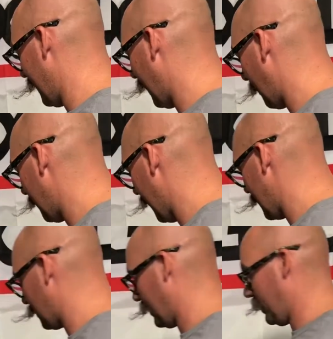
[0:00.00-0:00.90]
uh, I'll be
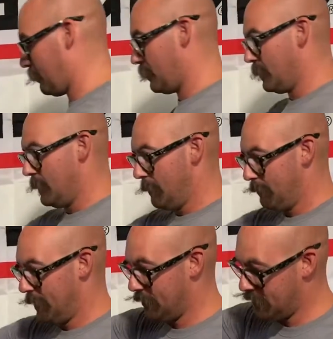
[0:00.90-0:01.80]
honest with you,
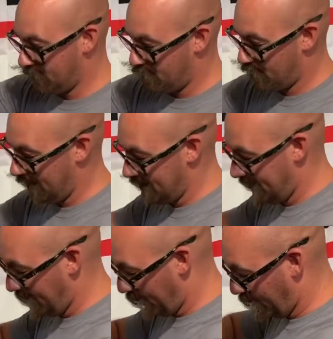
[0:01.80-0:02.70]
is this
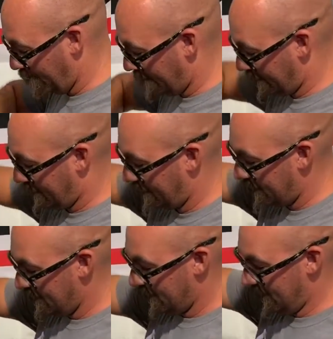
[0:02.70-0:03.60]
cheesy little hook.
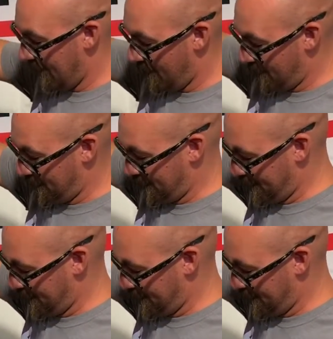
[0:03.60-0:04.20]
Now,